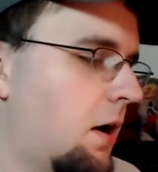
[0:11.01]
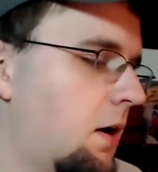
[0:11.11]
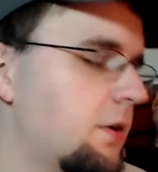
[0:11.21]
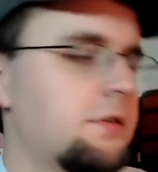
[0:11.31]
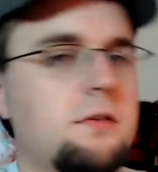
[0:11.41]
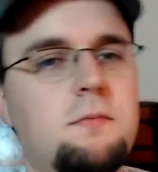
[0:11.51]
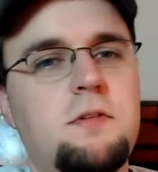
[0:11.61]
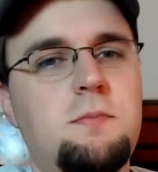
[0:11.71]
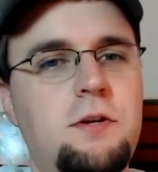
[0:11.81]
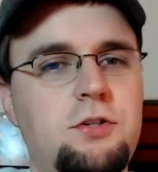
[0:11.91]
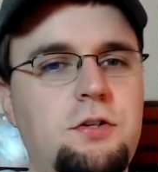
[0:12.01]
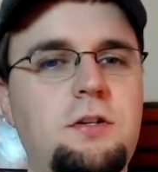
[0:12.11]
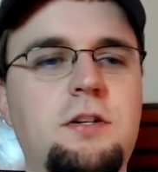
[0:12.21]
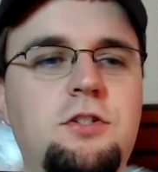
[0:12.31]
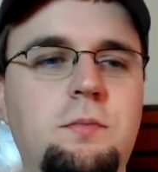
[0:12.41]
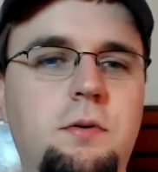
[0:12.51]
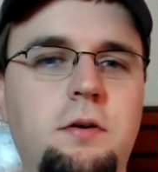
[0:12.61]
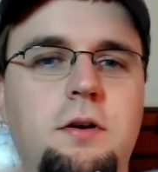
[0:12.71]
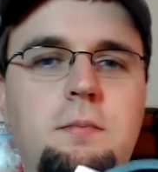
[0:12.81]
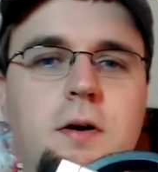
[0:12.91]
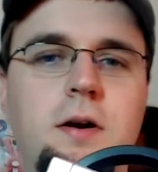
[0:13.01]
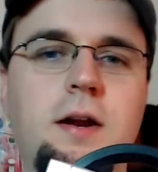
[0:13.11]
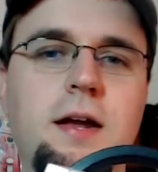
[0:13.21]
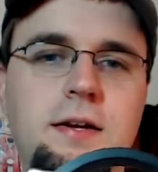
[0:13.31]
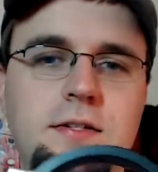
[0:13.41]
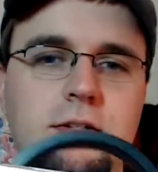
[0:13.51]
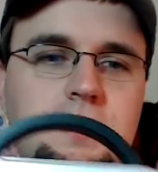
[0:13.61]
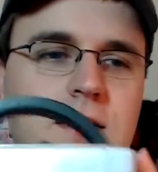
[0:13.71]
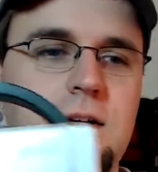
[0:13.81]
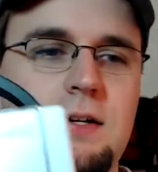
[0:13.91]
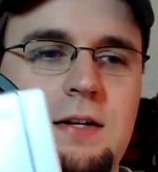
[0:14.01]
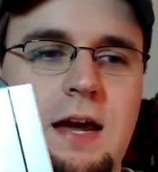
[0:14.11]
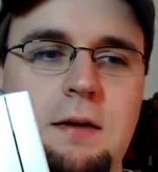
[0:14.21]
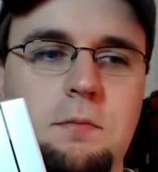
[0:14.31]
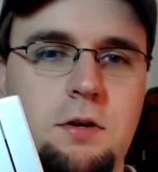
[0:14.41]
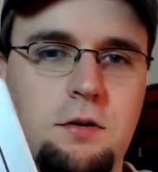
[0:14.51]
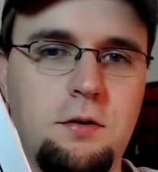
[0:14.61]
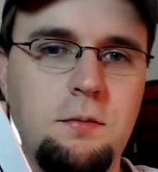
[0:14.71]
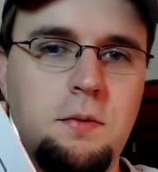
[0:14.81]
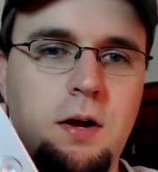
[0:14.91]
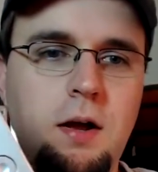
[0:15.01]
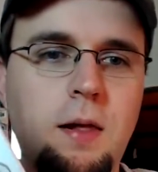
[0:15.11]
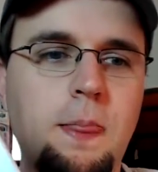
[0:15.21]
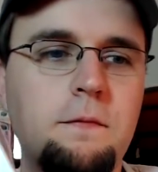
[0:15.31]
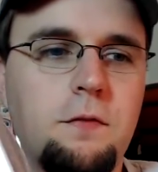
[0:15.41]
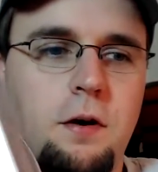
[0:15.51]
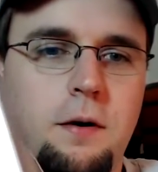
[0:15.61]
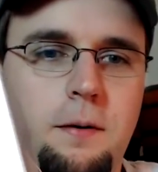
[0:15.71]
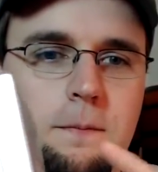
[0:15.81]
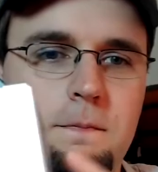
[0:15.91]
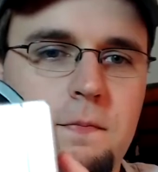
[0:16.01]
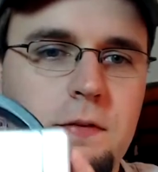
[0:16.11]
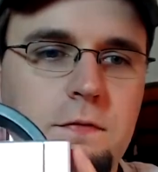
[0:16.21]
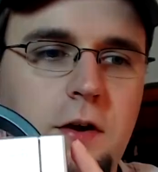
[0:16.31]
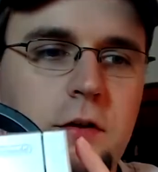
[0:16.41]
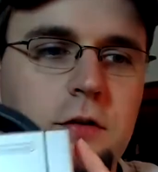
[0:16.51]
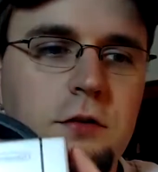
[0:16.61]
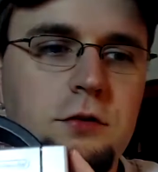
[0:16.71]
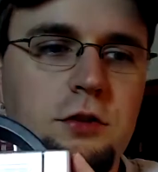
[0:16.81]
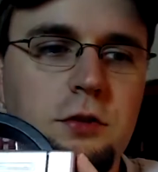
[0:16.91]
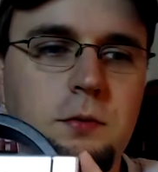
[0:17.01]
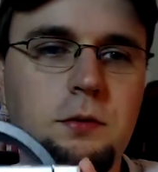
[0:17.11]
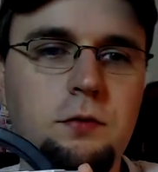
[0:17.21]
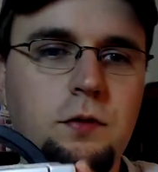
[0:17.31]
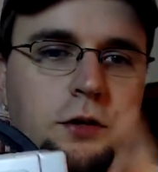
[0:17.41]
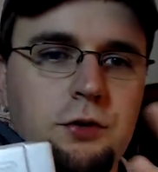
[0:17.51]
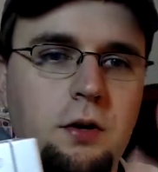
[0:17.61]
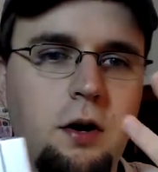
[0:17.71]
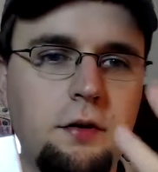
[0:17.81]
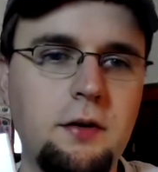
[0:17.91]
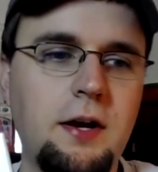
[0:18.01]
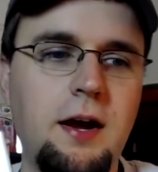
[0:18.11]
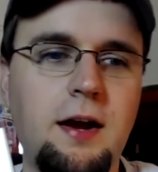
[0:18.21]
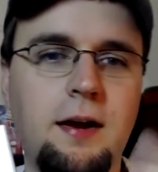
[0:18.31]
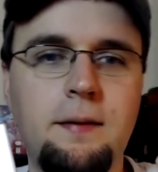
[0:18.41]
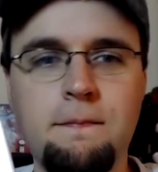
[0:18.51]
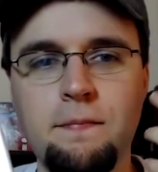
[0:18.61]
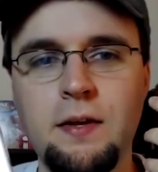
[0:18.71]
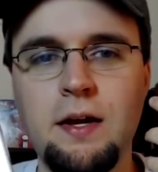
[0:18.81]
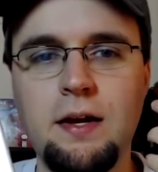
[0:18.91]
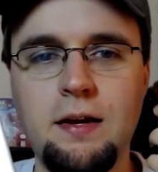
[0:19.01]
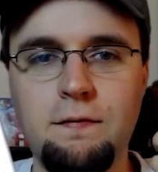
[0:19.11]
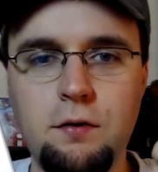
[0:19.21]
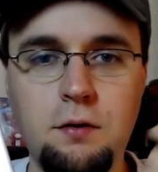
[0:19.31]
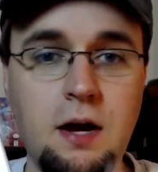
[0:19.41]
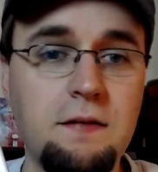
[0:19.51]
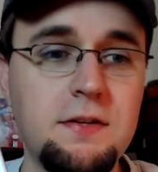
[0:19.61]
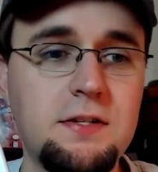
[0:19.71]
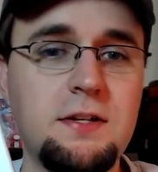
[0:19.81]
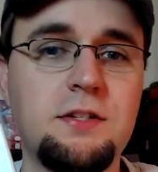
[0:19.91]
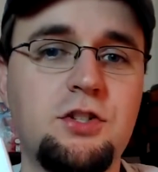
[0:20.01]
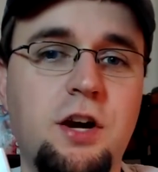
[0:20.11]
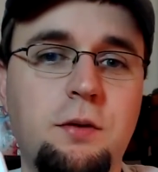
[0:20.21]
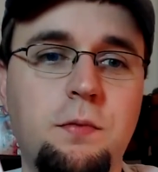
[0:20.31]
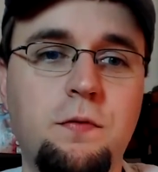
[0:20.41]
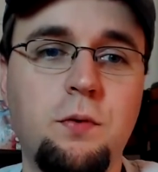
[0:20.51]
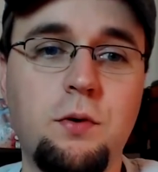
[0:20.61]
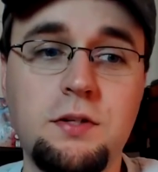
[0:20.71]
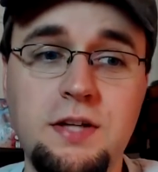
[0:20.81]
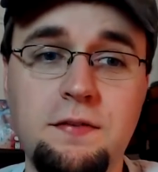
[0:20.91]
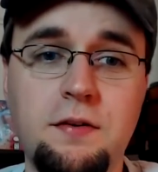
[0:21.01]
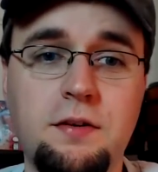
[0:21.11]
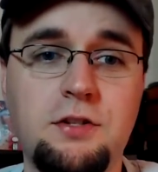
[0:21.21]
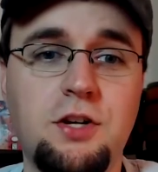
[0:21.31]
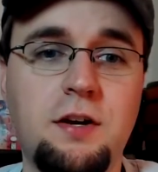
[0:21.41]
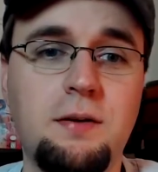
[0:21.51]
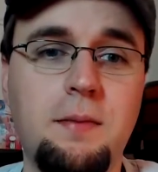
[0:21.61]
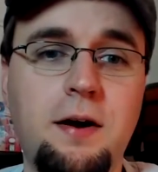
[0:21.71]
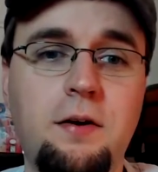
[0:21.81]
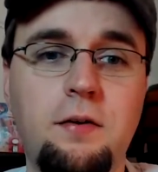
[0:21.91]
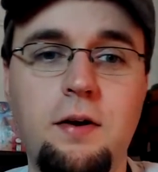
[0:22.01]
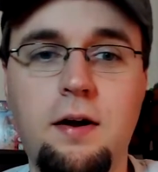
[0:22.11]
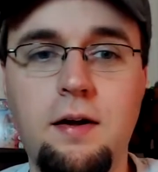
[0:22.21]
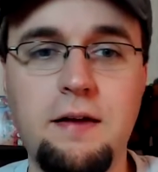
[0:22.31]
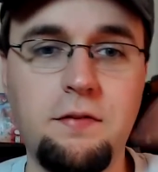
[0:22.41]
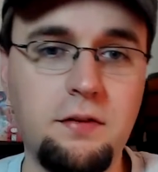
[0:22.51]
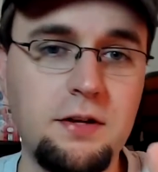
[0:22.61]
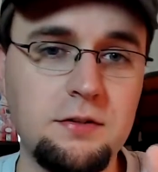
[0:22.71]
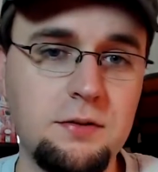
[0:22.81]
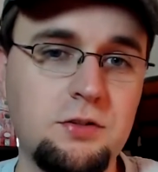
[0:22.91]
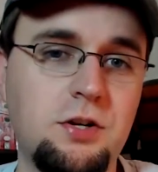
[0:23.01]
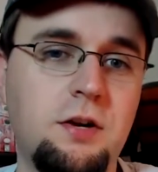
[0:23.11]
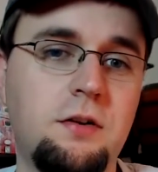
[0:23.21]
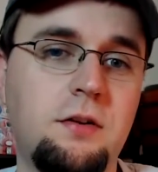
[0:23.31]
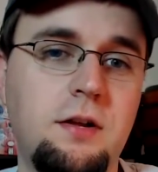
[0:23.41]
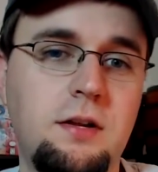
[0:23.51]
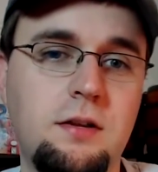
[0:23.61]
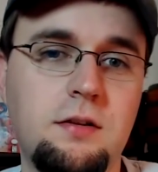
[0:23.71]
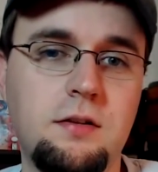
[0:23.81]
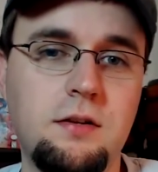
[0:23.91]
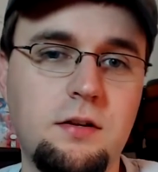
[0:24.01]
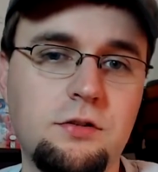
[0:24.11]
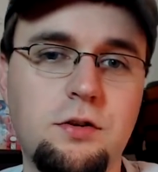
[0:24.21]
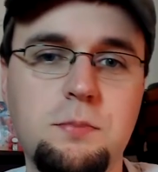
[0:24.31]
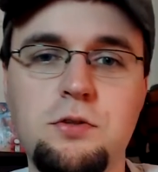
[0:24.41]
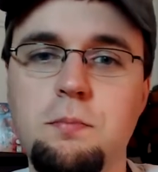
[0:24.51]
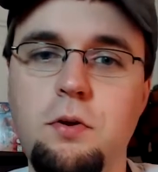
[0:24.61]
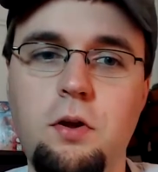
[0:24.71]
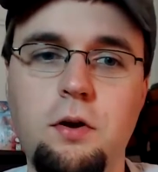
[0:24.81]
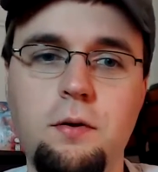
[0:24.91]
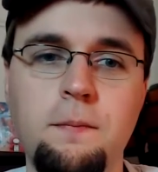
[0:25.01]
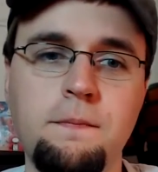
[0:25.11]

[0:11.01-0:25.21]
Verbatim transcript: awesome special edition Pokemon XD GameCube from fellow YouTuber RetroHunterK. If you haven't seen his channel before, definitely check him out. I'll have a link to his channel in the description below.